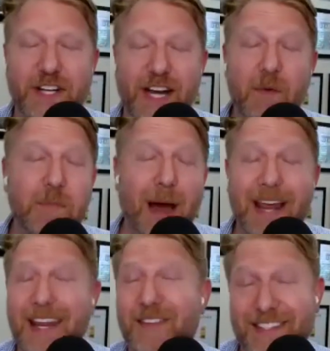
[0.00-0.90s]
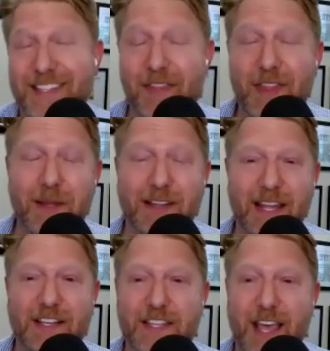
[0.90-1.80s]
And I would might even send them a
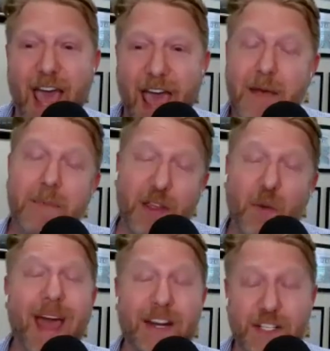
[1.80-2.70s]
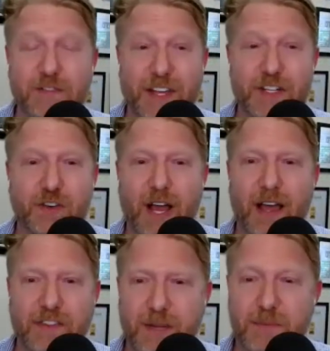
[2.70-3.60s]
link saying, Hey, by the way, I just featured,
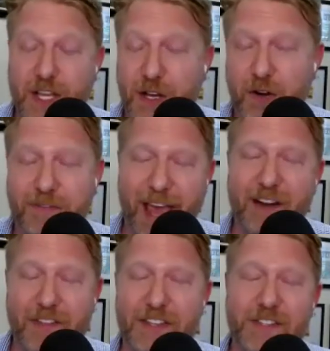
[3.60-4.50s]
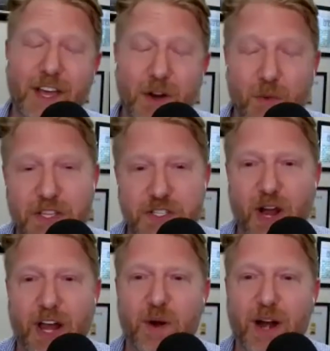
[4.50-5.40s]
it seems like you're a fan of this
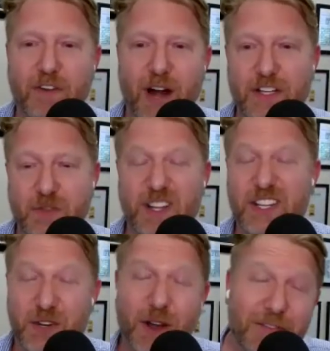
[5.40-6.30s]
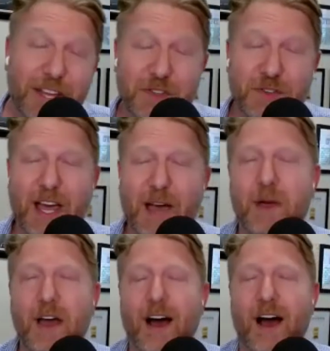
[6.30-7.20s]
restaurant or whatever. I just want to let you know I featured them.
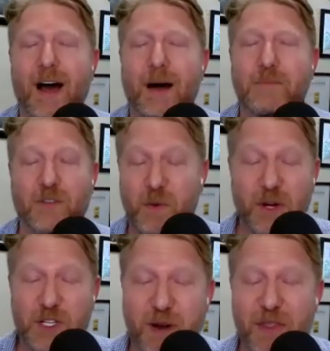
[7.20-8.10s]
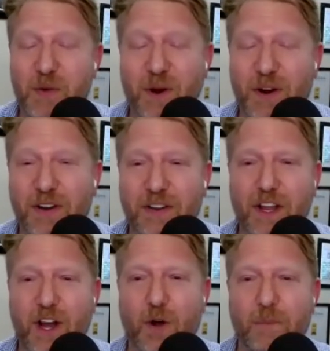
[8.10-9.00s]
Um, so if you want to spread the word,
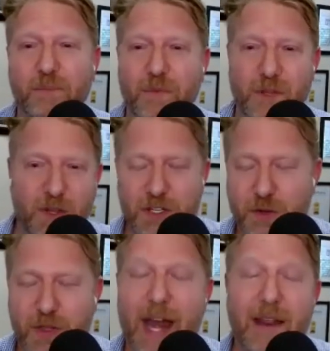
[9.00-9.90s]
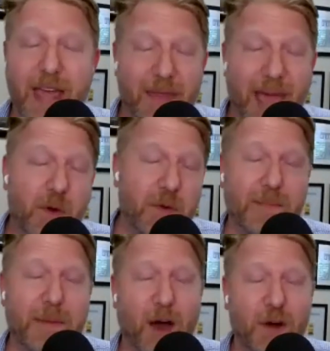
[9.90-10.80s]
you know, you can do that. And, and that would be
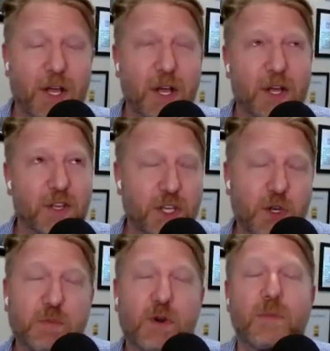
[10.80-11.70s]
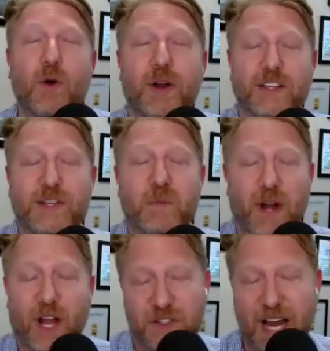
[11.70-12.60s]
about you promoting
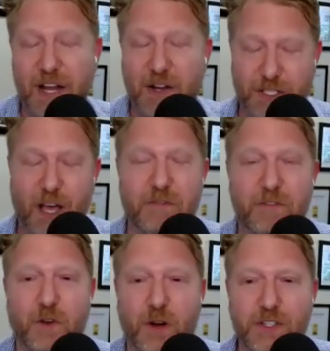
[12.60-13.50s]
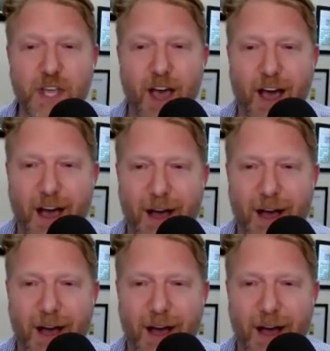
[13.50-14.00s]
someone else, not yourself, of course. Mm-hmm.